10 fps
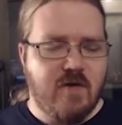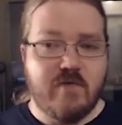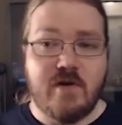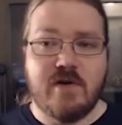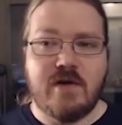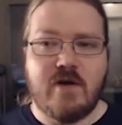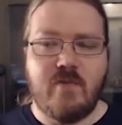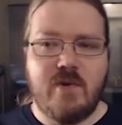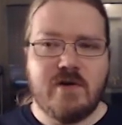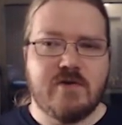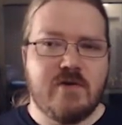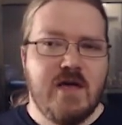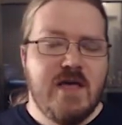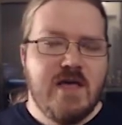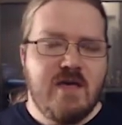over an entire winter
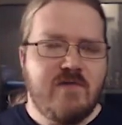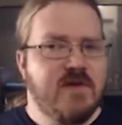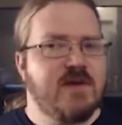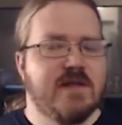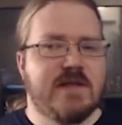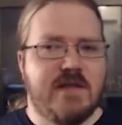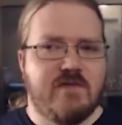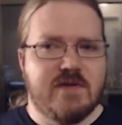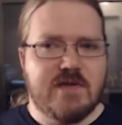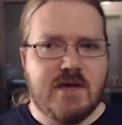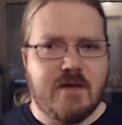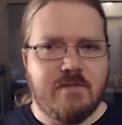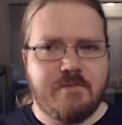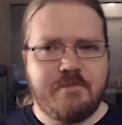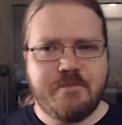if they didn't leave in time.